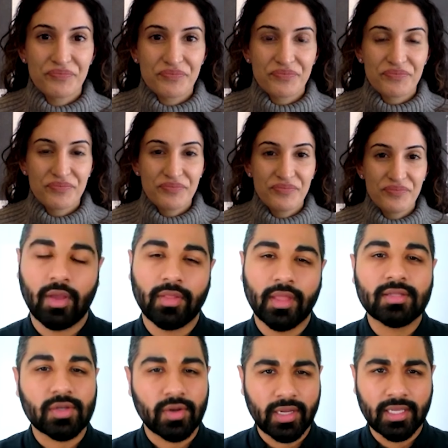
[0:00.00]
Yeah, no,
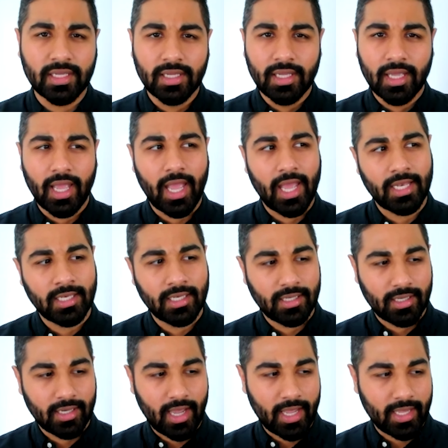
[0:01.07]
that's great. And
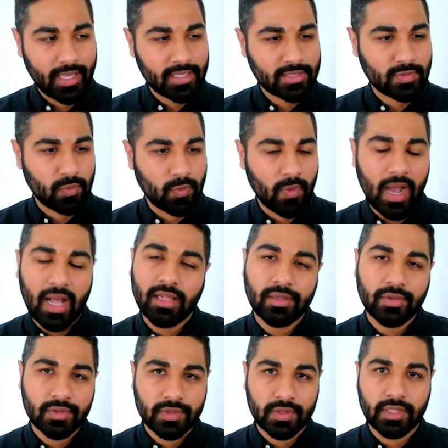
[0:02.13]
I guess while
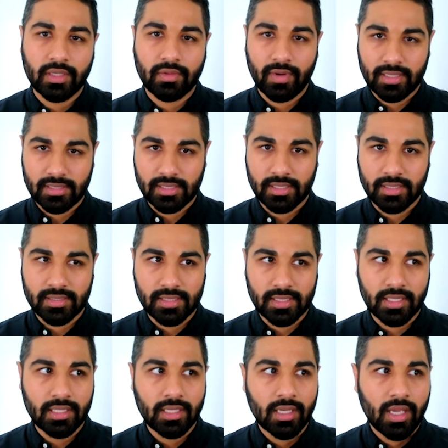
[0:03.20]
you were doing your
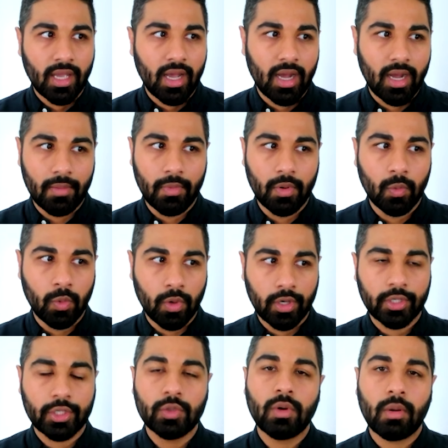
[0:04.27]
residency, were
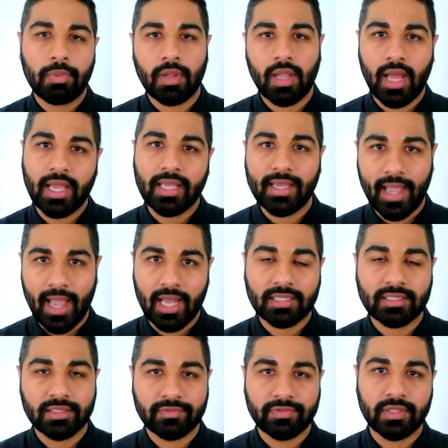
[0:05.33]
you applying
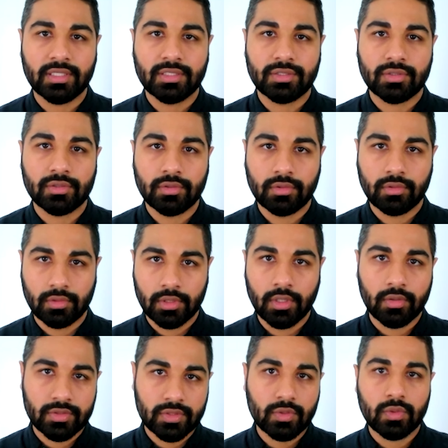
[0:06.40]
actively to,
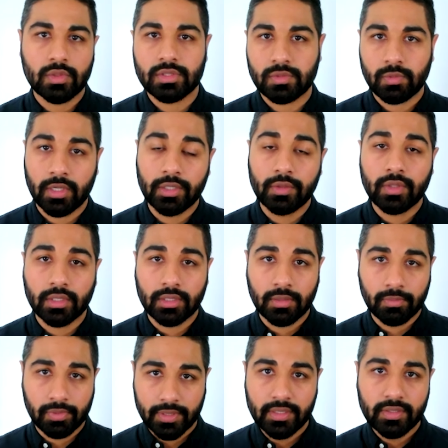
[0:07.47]
schools where you could
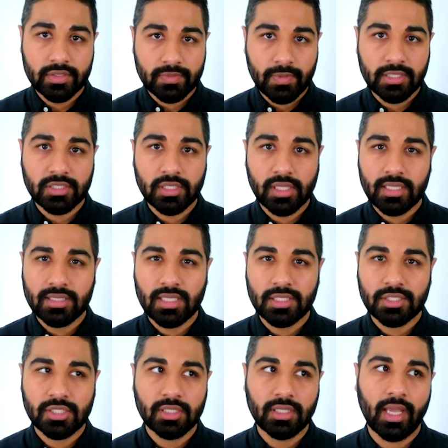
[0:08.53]
complete your
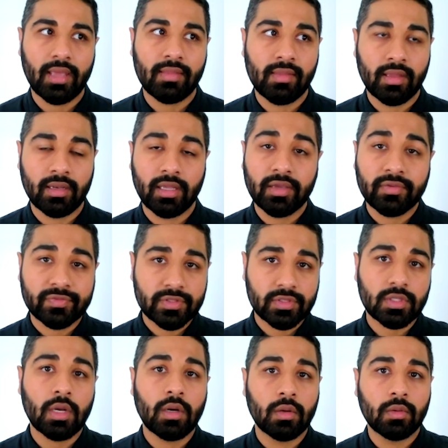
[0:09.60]
specialization? And then if
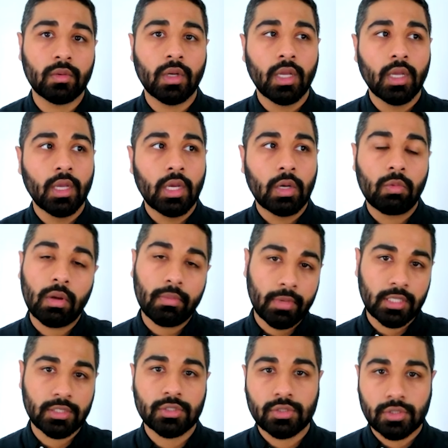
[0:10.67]
so, what
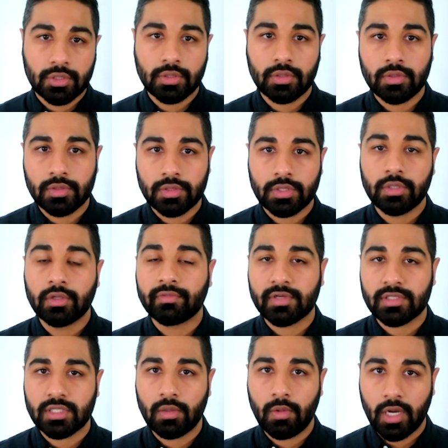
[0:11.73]
made you choose
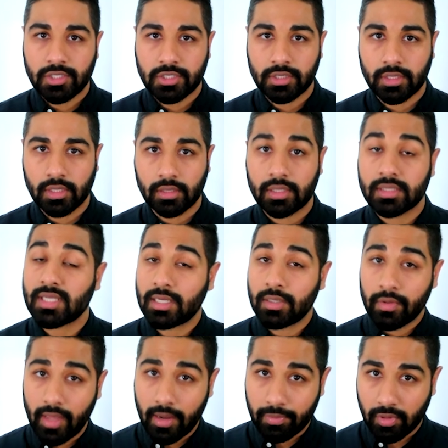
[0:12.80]
University of Washington? Because I
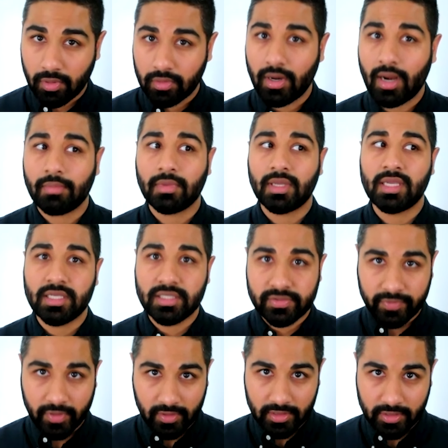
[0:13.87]
know that program is
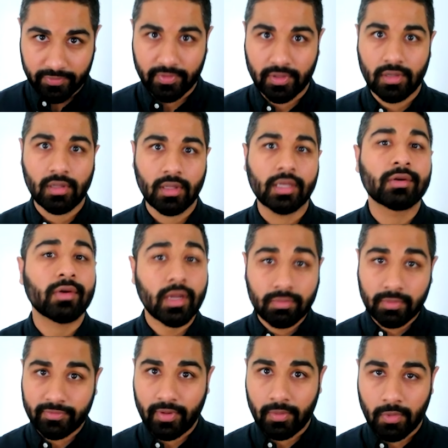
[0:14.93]
very difficult, and correct
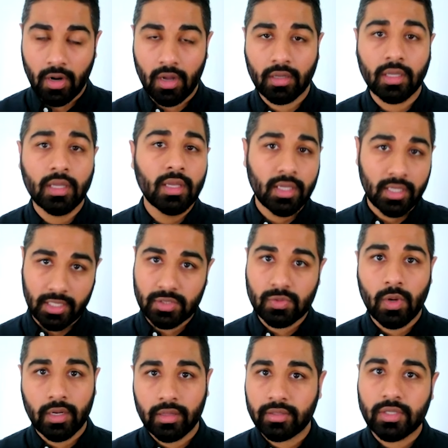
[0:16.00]
me if I'm wrong, it's
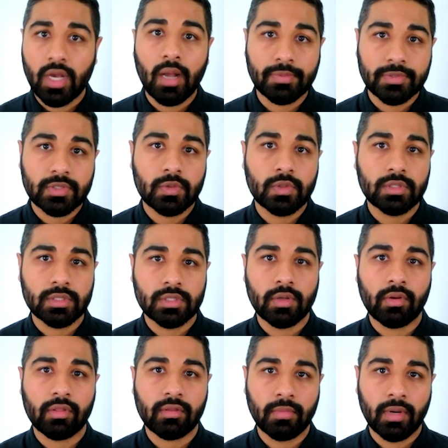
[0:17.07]
one of the top schools in
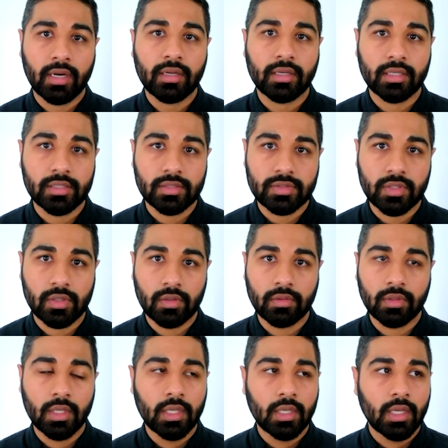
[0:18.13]
North America.
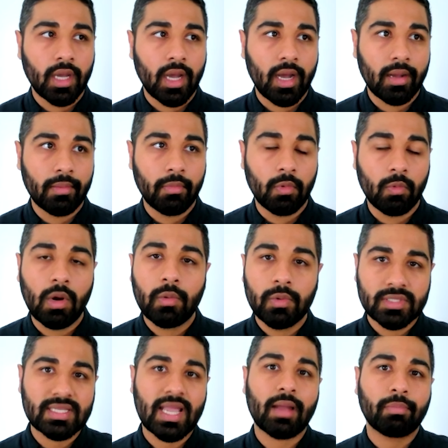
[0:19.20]
So what
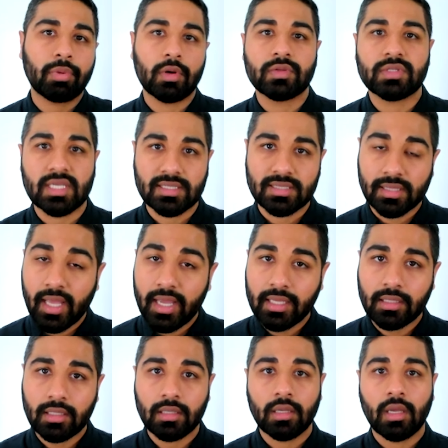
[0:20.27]
was that process
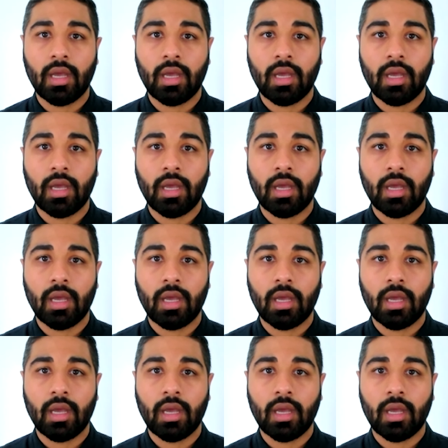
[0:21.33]
like?